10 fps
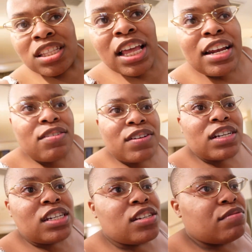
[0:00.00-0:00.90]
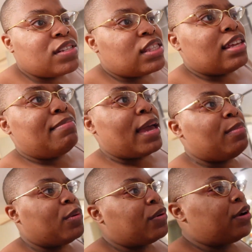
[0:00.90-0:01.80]
They don't want to deal with the
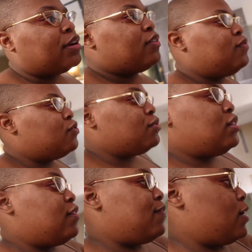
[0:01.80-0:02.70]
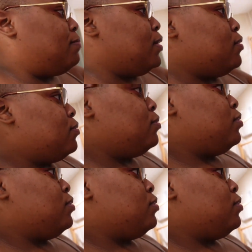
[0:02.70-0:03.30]
paperwork of doing the Fabio.